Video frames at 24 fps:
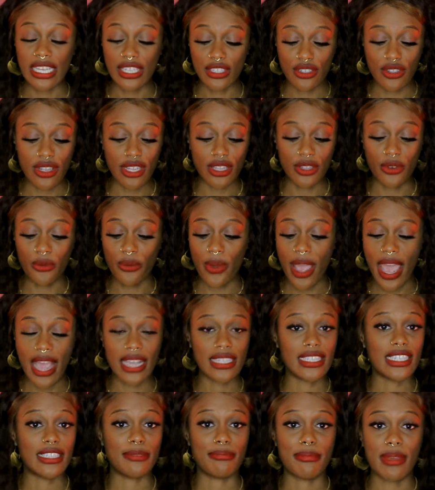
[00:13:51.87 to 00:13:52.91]
so that the
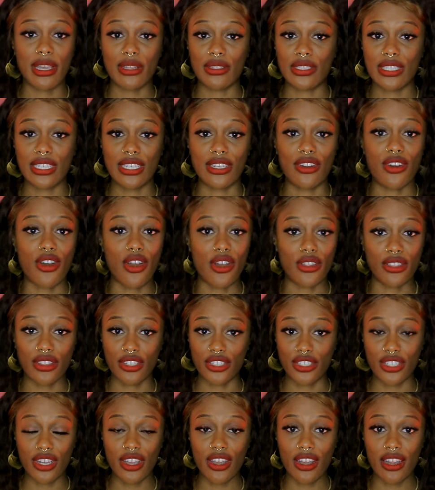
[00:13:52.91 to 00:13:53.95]
wax is melted on the
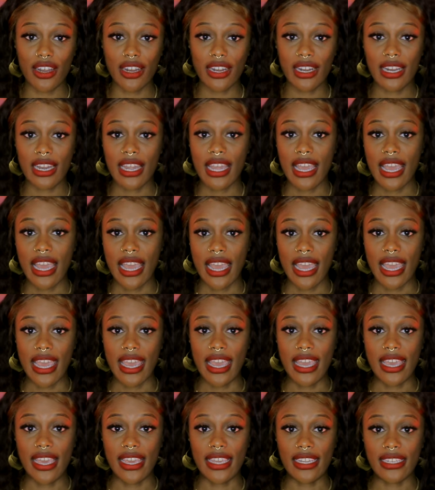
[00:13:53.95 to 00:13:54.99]
jar
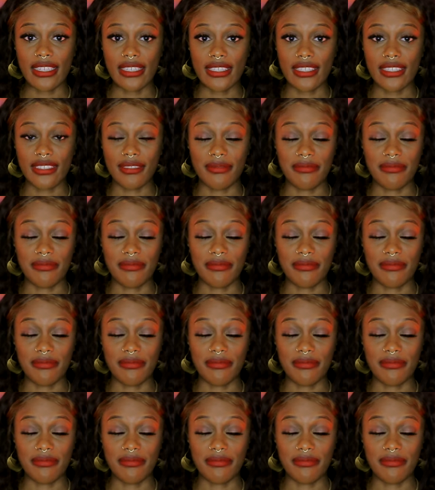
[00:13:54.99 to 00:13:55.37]
and